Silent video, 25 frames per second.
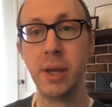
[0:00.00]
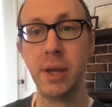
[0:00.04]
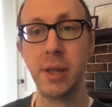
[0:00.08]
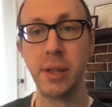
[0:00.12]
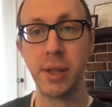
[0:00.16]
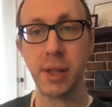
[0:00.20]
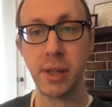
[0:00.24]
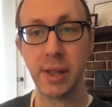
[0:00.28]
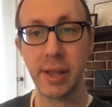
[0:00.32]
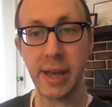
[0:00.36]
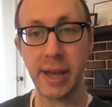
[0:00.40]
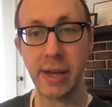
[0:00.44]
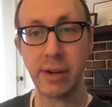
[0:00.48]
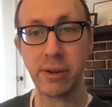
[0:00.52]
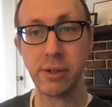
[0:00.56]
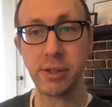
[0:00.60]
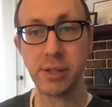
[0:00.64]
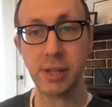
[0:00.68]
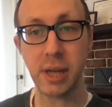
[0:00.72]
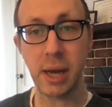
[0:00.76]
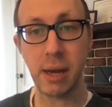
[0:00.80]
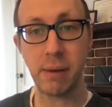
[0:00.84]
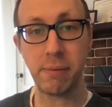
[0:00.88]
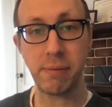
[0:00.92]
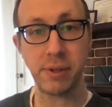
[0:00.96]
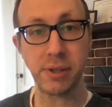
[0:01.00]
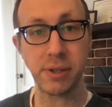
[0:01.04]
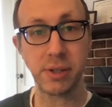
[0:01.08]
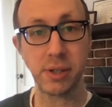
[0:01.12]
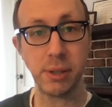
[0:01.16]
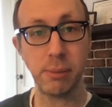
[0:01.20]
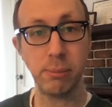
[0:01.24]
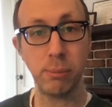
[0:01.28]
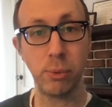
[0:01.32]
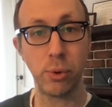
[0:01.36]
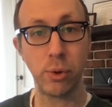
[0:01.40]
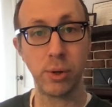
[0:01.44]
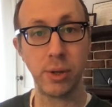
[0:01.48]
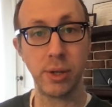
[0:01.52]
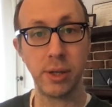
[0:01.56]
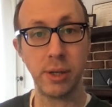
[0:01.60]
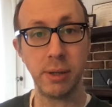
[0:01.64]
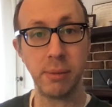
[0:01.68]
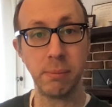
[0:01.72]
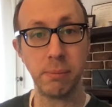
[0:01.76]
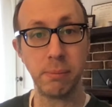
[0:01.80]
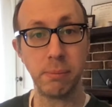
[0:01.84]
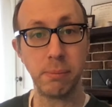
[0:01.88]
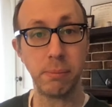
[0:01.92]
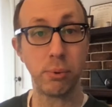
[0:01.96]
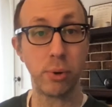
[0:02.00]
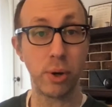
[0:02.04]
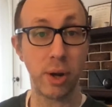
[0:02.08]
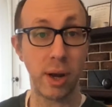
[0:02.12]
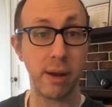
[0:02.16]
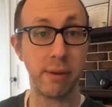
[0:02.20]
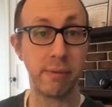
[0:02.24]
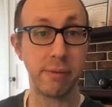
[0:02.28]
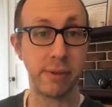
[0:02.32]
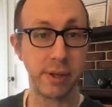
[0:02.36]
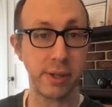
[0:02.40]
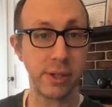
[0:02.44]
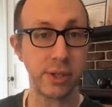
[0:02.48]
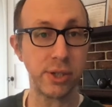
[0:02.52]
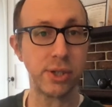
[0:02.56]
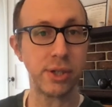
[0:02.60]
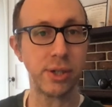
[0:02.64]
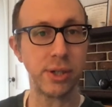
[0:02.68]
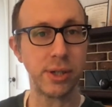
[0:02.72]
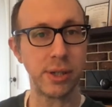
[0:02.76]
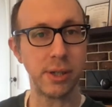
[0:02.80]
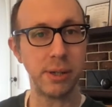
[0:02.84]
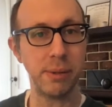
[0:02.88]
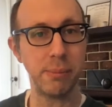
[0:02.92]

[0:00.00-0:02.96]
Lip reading: The latter is obviously more improvish,